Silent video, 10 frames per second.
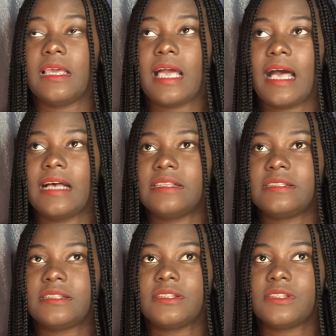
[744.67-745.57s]
has
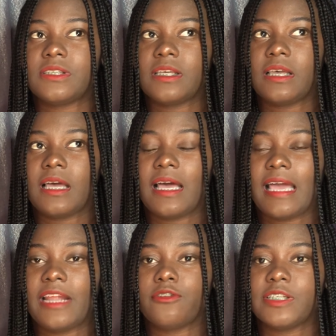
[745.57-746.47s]
a high
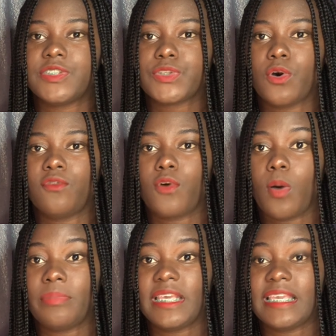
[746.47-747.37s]
risk of
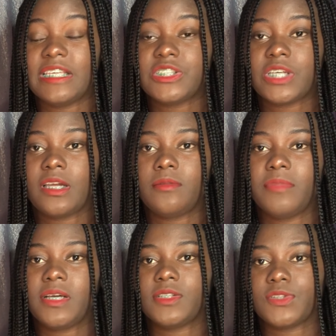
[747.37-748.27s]
complication
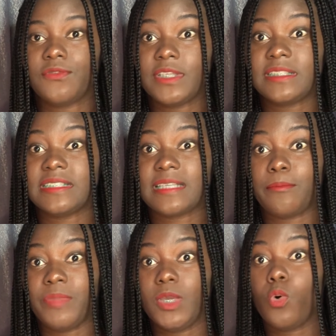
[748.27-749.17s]
because obviously it's a
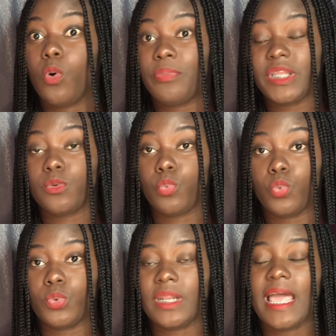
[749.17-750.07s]
big open
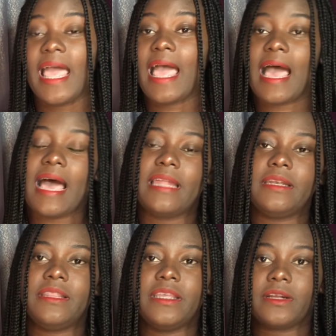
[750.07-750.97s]
wound,
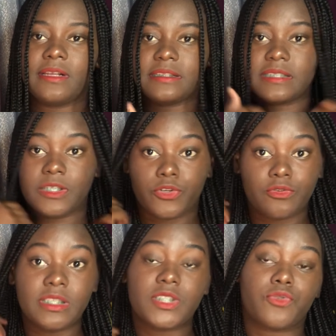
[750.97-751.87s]
and there is
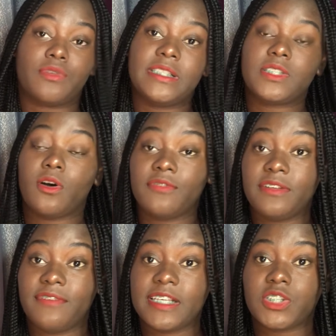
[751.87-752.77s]
increased risk of
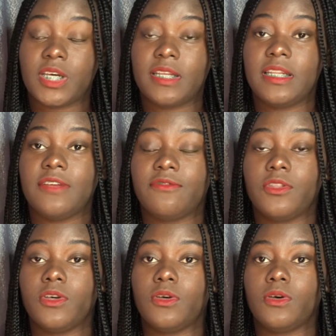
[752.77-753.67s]
infection if
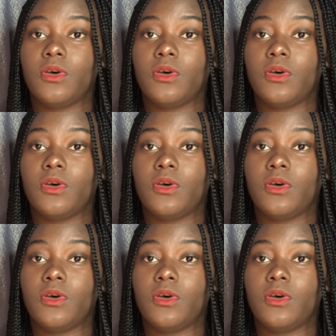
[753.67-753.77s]
the